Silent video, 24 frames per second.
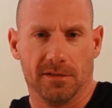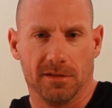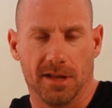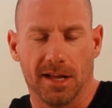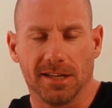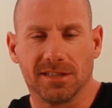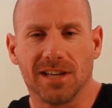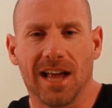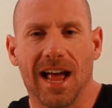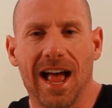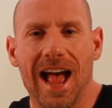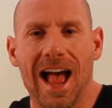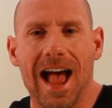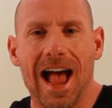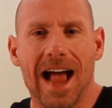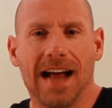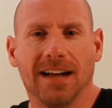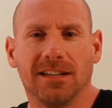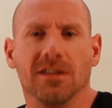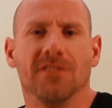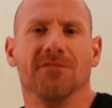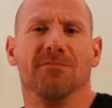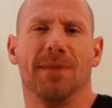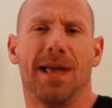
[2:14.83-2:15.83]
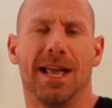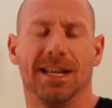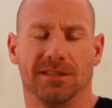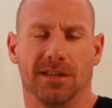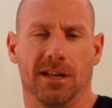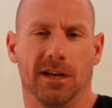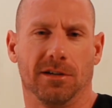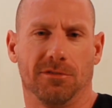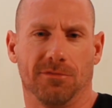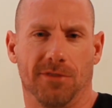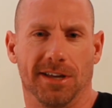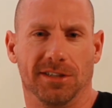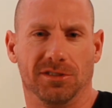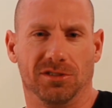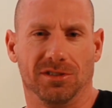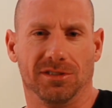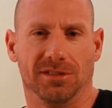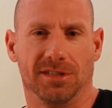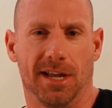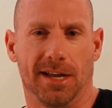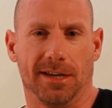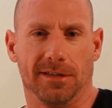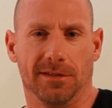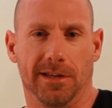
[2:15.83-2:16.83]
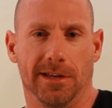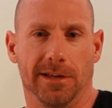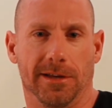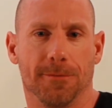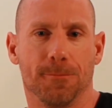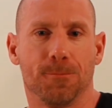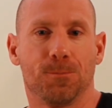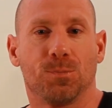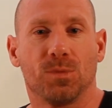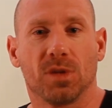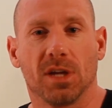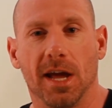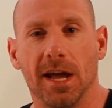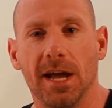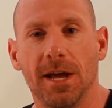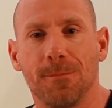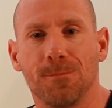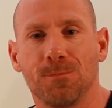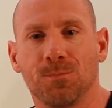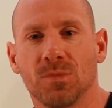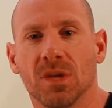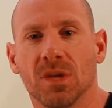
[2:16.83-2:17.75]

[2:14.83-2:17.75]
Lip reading: That's an active magnetic ranging technique. Okay?